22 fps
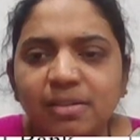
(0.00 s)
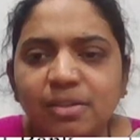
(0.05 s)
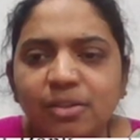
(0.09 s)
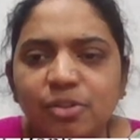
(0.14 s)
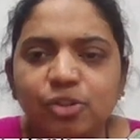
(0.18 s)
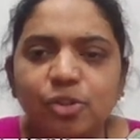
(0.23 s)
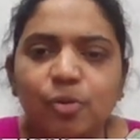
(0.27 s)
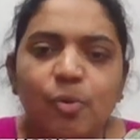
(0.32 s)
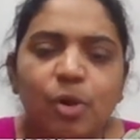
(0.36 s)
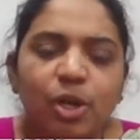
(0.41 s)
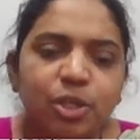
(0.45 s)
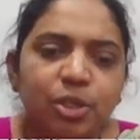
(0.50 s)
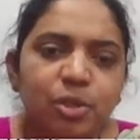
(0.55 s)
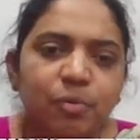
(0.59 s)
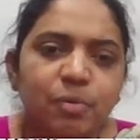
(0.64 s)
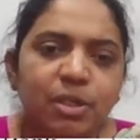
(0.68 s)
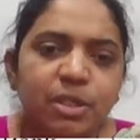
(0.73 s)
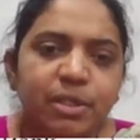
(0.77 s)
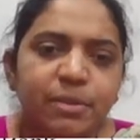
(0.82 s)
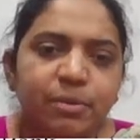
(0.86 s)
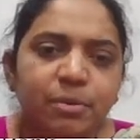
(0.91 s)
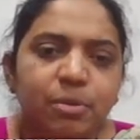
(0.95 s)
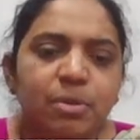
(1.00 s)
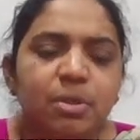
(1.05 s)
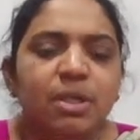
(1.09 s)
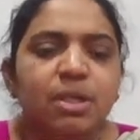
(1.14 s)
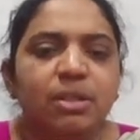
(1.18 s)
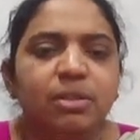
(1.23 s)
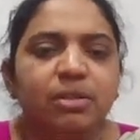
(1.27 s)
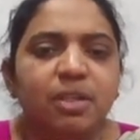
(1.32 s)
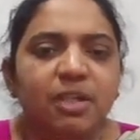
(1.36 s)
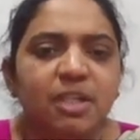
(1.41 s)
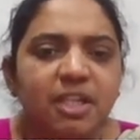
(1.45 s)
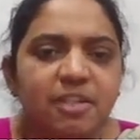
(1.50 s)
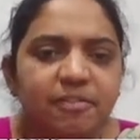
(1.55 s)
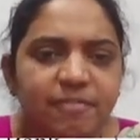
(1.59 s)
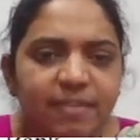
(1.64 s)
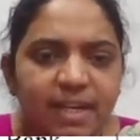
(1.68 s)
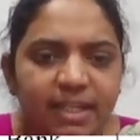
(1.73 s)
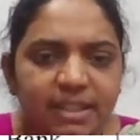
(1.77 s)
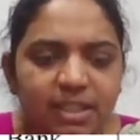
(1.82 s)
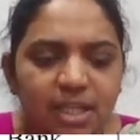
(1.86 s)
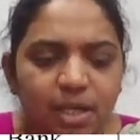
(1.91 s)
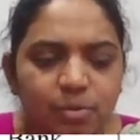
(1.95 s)
So what you will do?
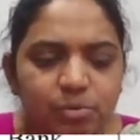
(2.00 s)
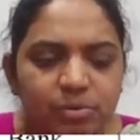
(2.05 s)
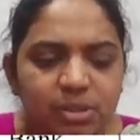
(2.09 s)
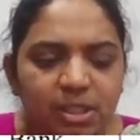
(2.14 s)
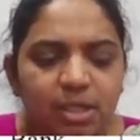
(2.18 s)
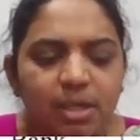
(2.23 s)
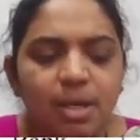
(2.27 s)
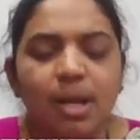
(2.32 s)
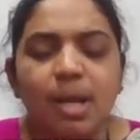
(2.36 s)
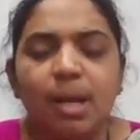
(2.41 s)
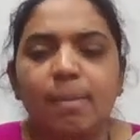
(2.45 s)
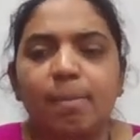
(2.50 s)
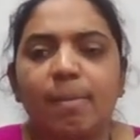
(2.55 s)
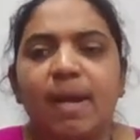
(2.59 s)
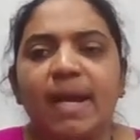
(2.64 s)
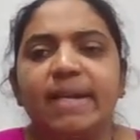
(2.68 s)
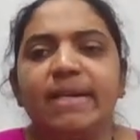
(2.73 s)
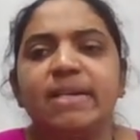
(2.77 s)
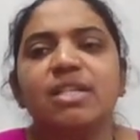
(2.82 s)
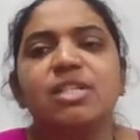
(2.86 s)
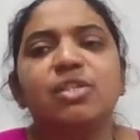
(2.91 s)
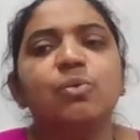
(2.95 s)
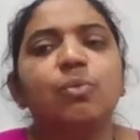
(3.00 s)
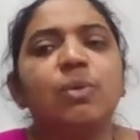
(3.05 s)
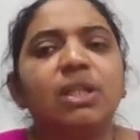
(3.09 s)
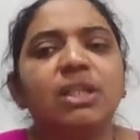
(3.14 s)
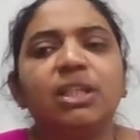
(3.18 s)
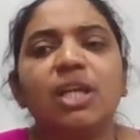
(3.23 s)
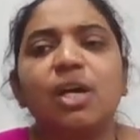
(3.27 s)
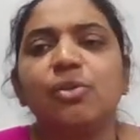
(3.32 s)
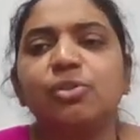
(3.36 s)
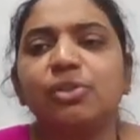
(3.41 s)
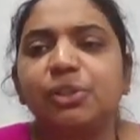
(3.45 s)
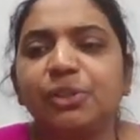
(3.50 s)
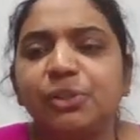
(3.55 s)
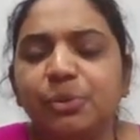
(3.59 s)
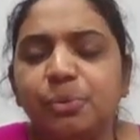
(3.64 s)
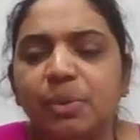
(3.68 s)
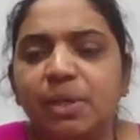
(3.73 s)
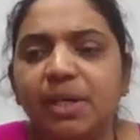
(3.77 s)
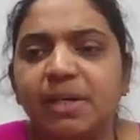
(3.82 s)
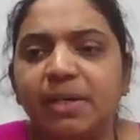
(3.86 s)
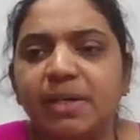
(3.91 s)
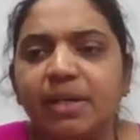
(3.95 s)
35,000 minus
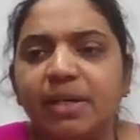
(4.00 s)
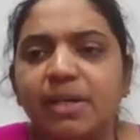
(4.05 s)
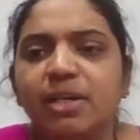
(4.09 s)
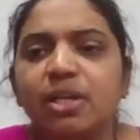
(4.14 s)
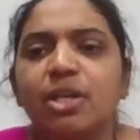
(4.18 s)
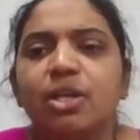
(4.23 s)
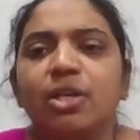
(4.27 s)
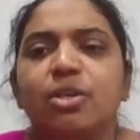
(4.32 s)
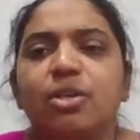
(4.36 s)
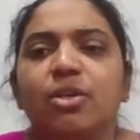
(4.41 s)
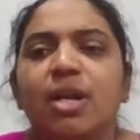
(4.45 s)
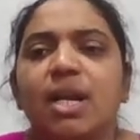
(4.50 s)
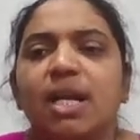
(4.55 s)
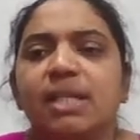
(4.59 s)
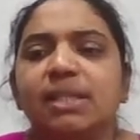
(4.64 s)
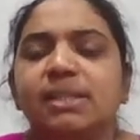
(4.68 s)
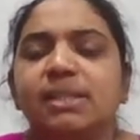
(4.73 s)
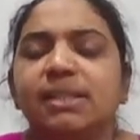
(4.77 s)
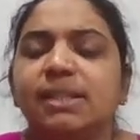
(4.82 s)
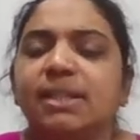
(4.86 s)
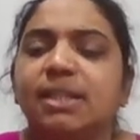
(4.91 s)
1,200. Your answer